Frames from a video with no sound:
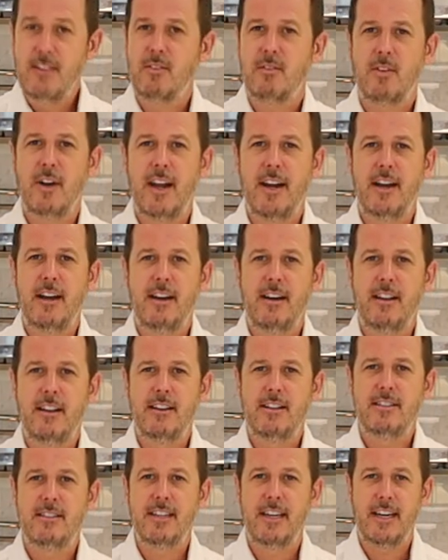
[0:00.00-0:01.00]
right into
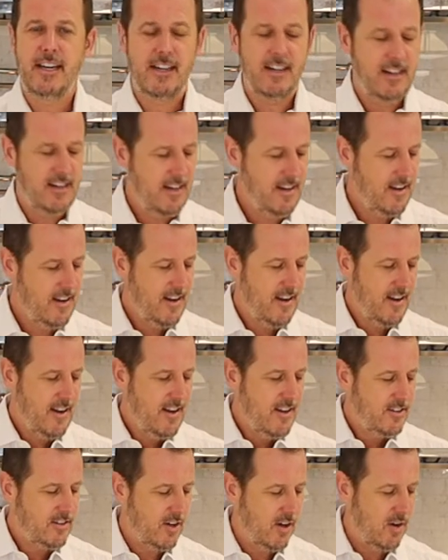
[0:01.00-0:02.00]
the sink.
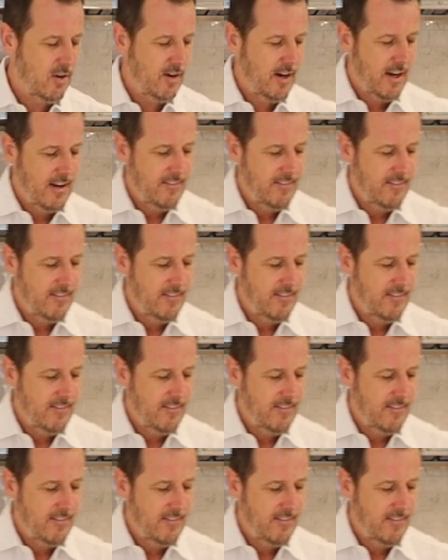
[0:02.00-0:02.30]
So